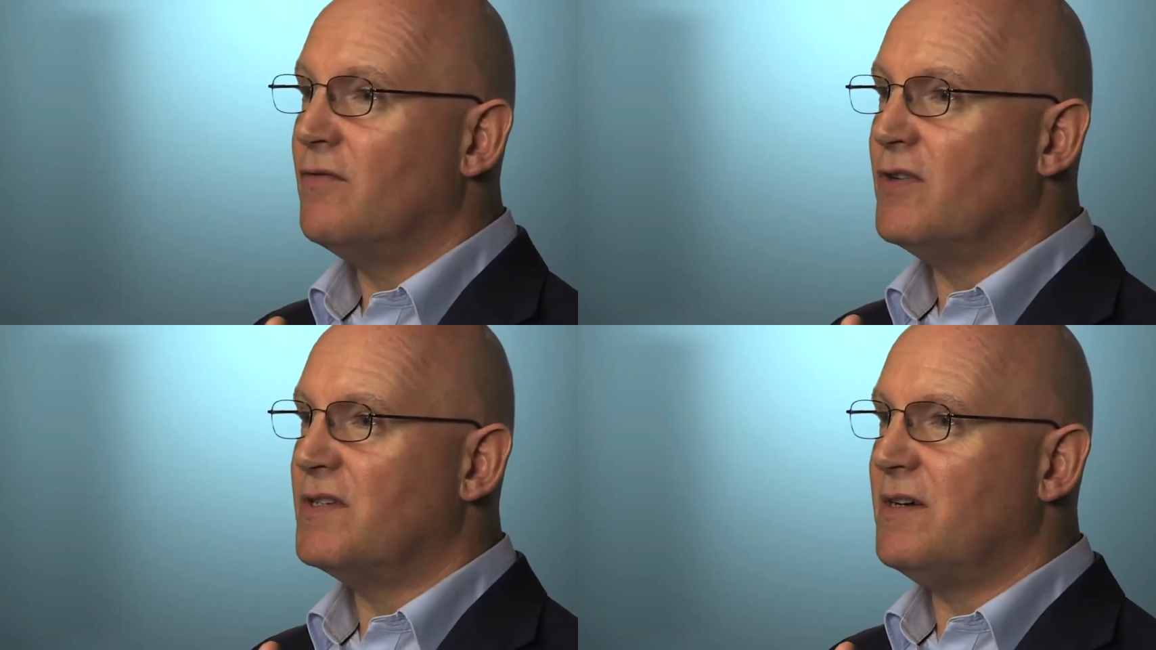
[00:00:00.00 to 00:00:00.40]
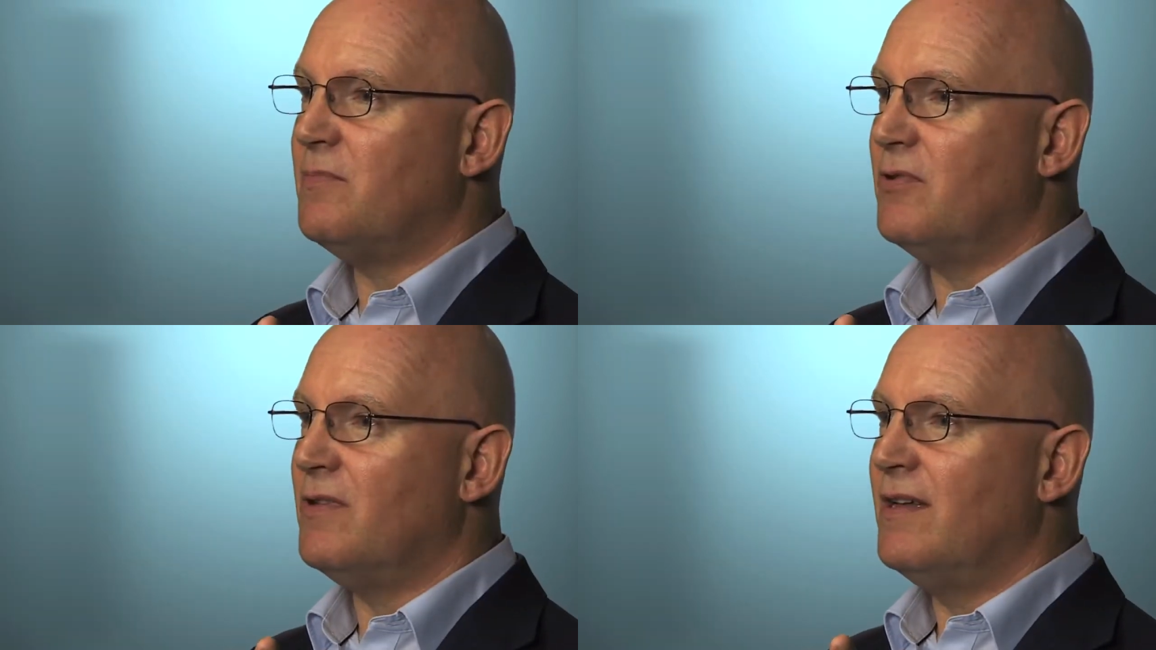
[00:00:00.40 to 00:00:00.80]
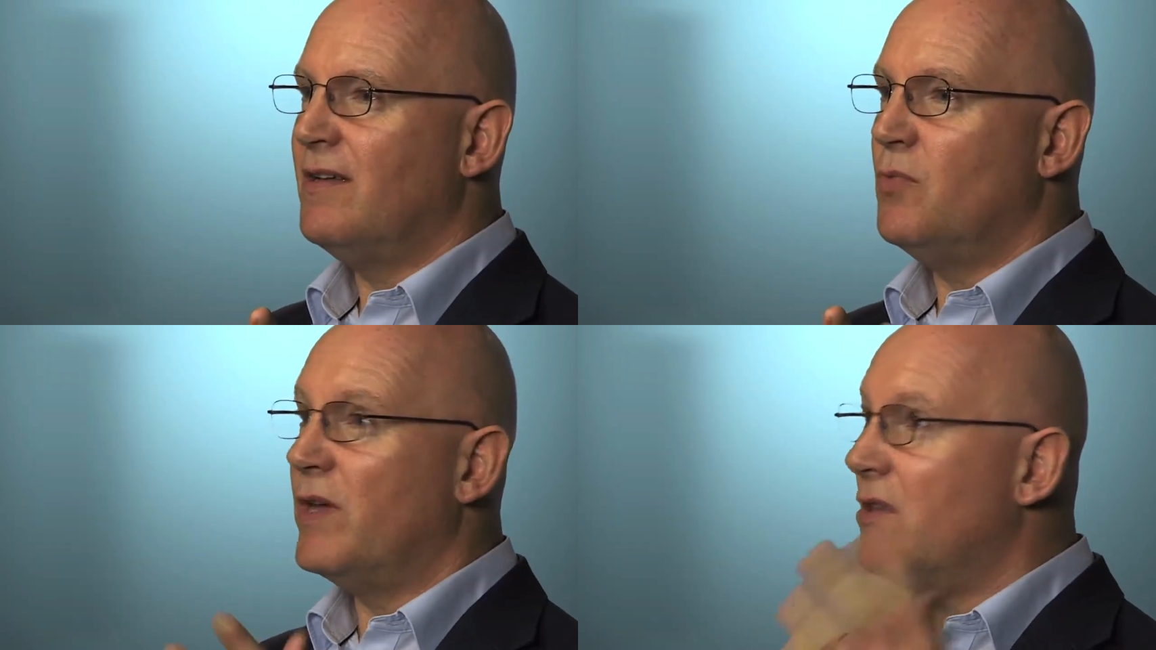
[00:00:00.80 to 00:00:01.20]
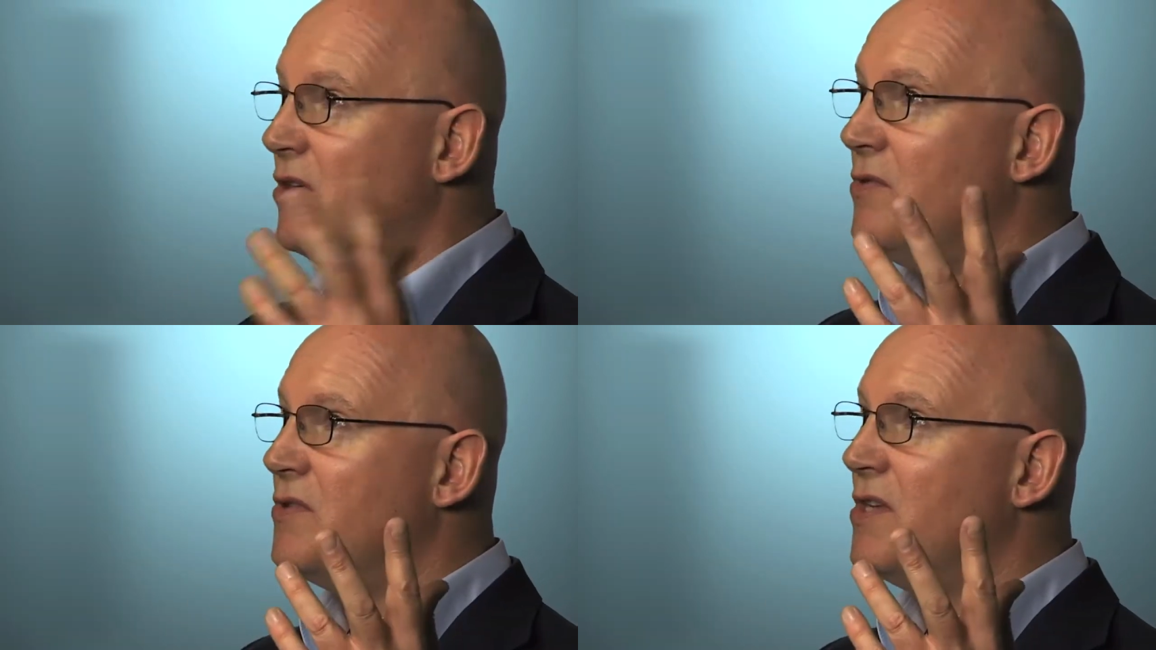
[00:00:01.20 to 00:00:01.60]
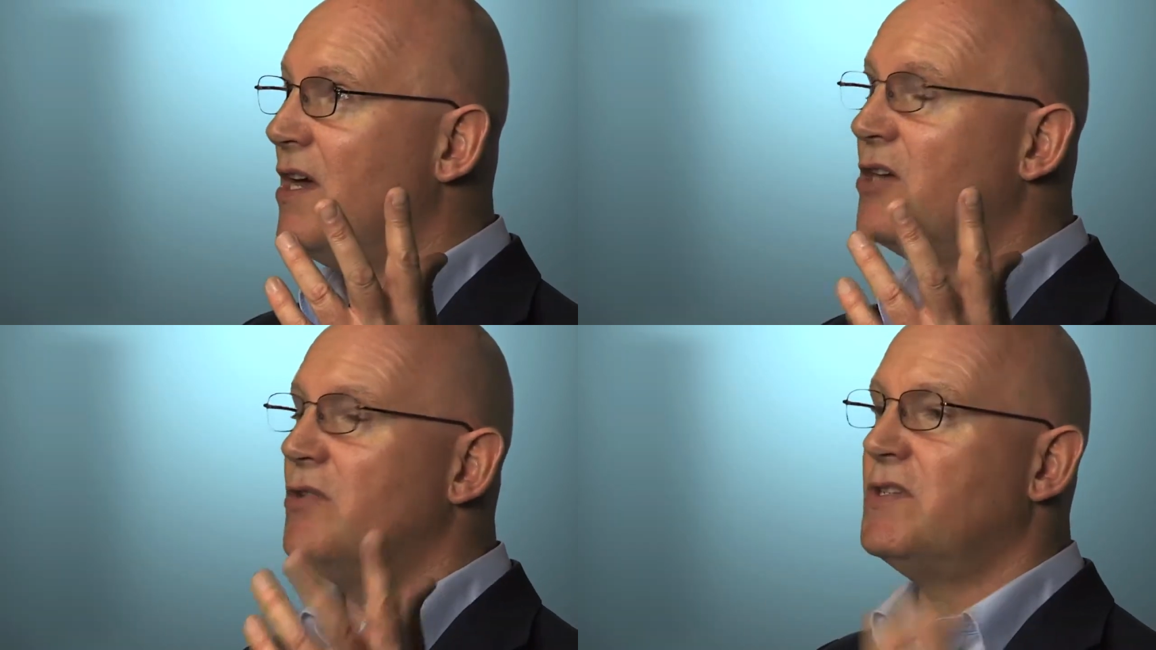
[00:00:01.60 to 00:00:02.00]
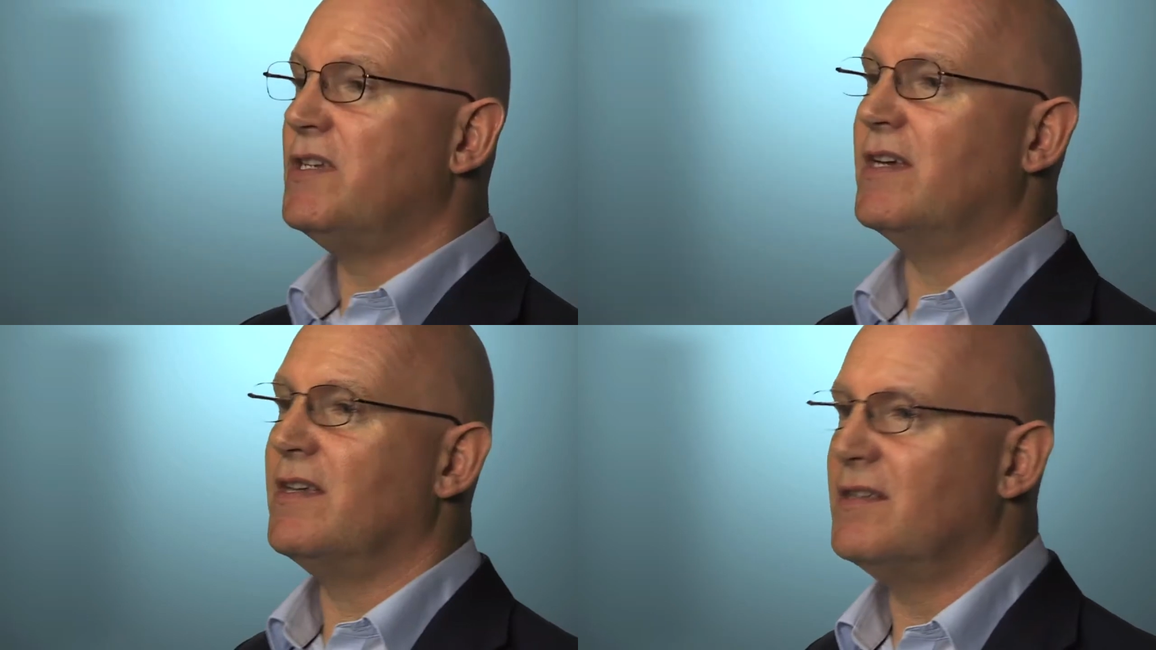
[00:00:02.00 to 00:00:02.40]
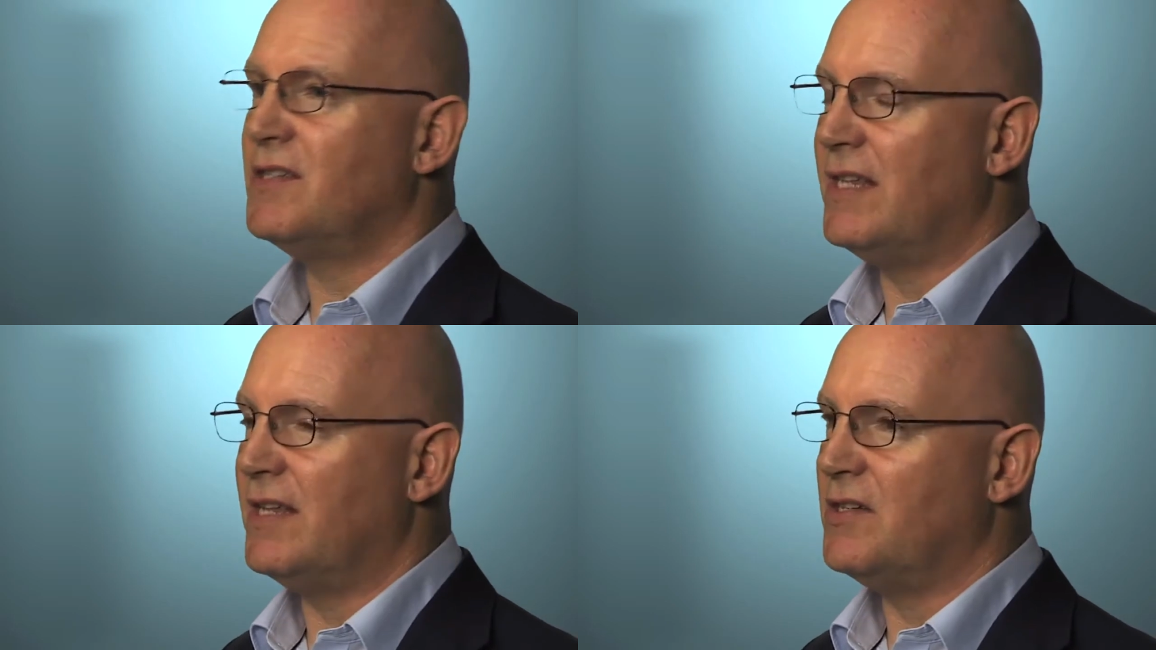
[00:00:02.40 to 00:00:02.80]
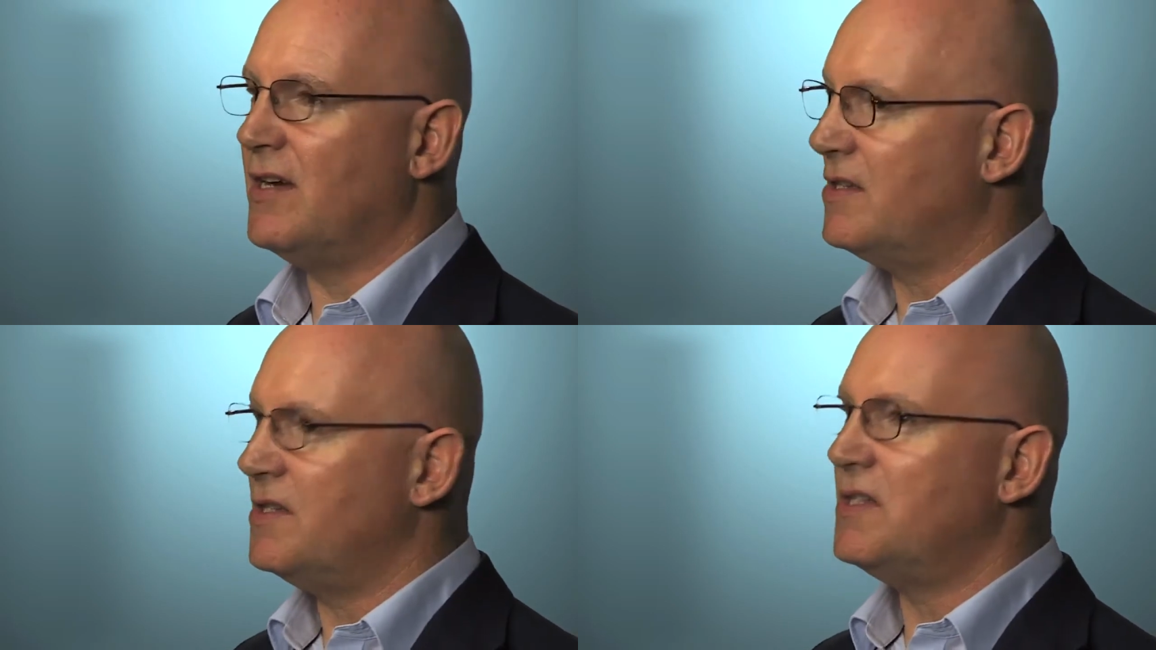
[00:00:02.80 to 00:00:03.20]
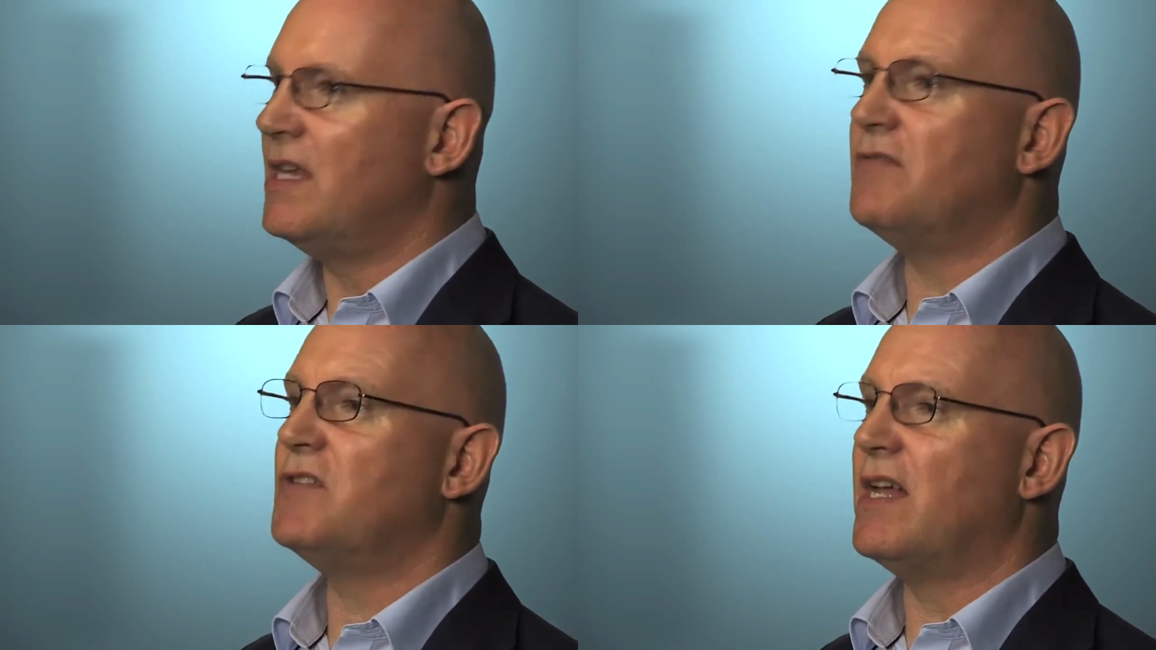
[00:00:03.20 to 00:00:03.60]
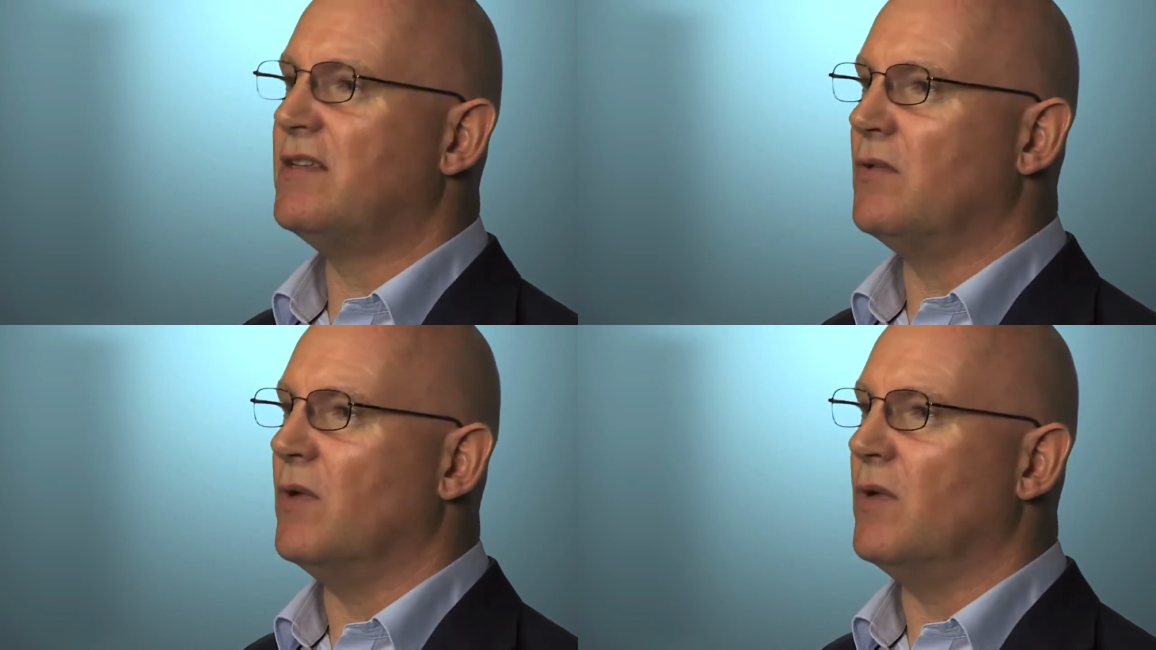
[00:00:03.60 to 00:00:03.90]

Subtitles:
for example, we can use acoustic ceiling tiles instead of standard